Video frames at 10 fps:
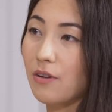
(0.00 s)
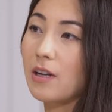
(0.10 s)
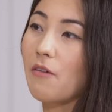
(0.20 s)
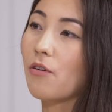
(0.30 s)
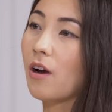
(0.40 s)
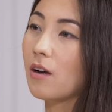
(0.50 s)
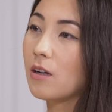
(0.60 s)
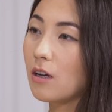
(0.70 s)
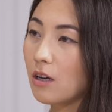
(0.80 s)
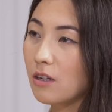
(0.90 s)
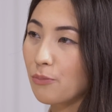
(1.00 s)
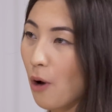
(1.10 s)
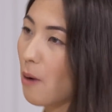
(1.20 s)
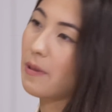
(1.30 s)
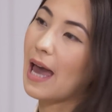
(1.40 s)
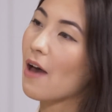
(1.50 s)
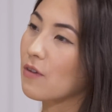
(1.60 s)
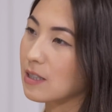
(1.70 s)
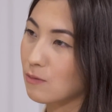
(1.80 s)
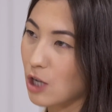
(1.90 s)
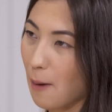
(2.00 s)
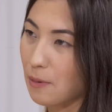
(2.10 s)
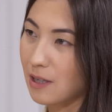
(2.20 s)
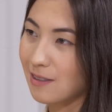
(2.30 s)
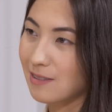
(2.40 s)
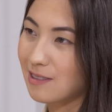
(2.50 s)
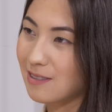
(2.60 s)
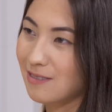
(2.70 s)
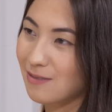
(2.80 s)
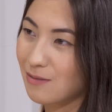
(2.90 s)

of endeavor, probably having some Japanese